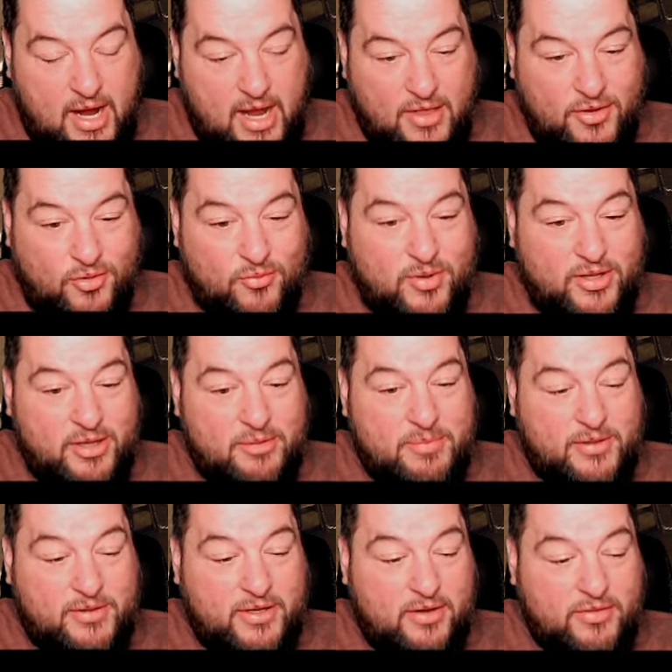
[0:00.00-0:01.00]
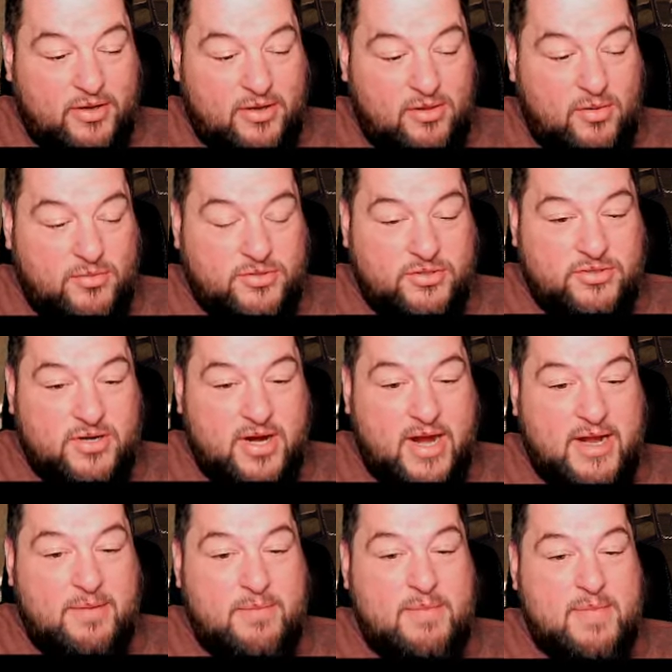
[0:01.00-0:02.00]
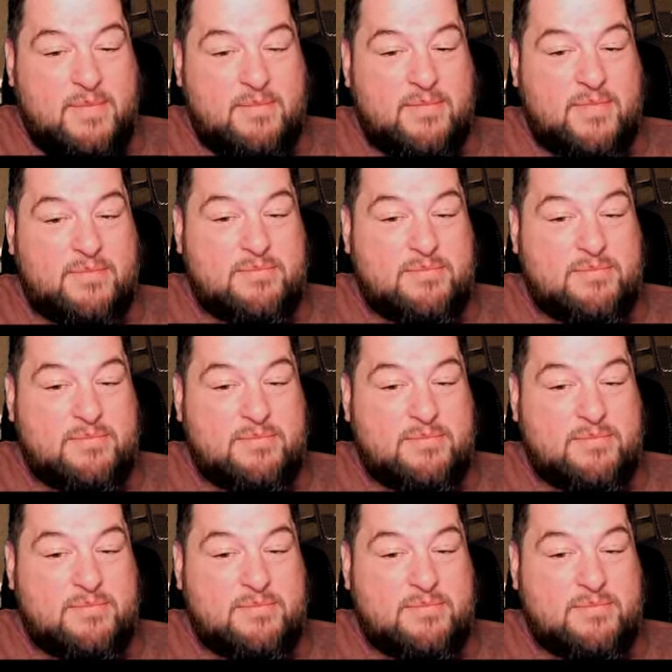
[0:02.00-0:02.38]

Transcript: They're really building up their clones. They're trying to